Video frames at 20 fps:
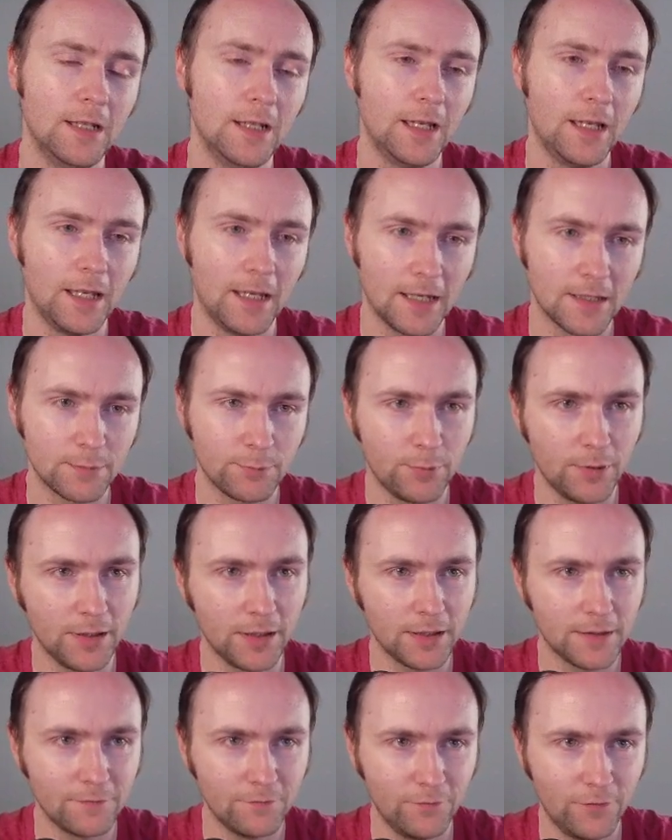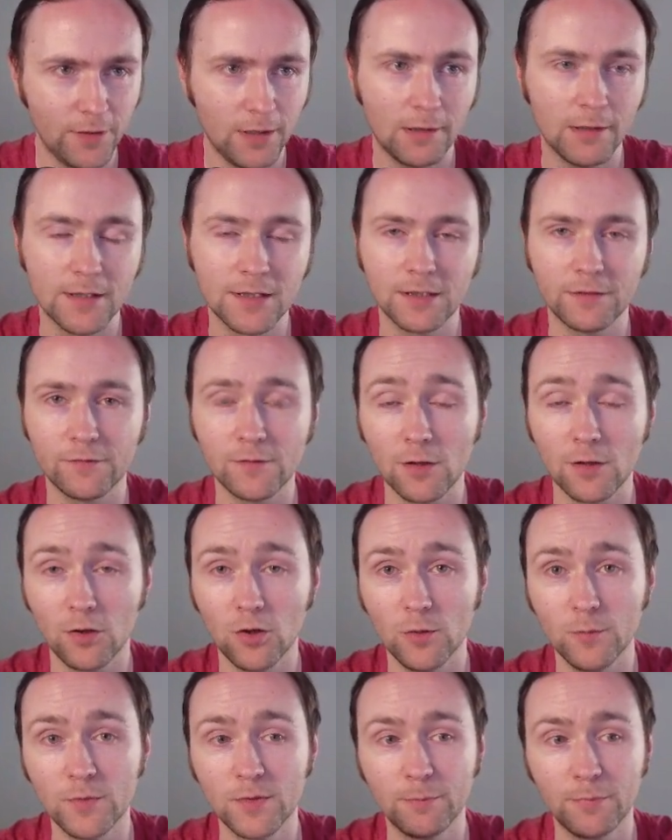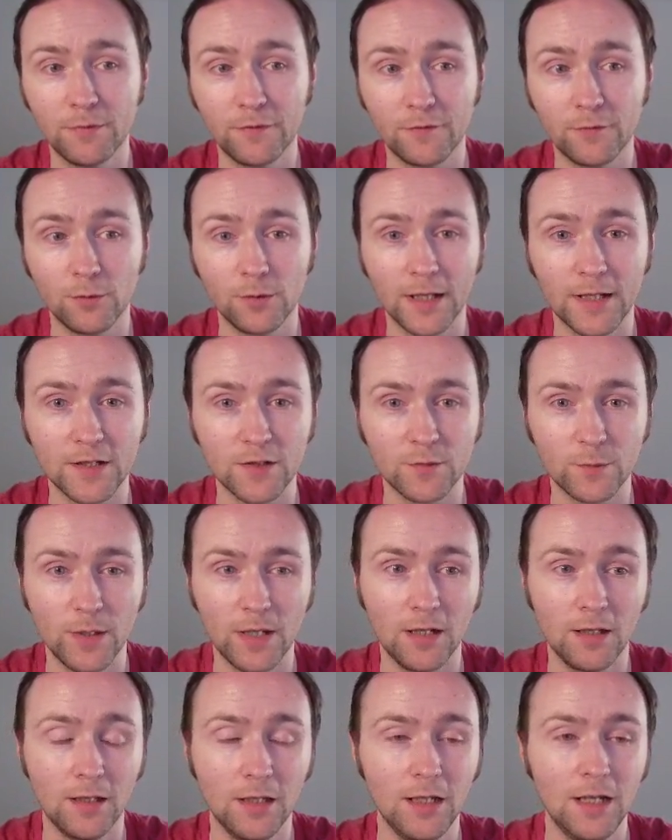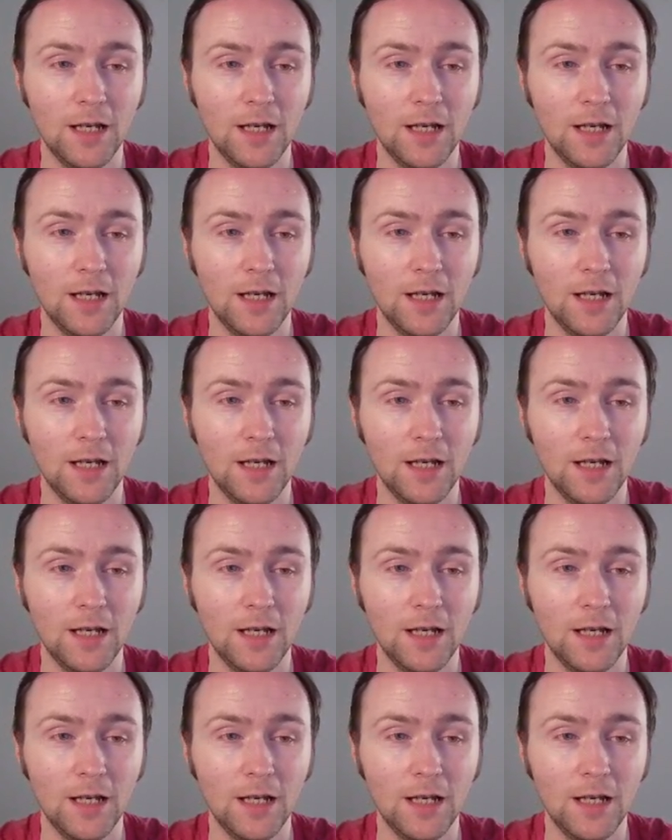He has played at various different clubs before that as well,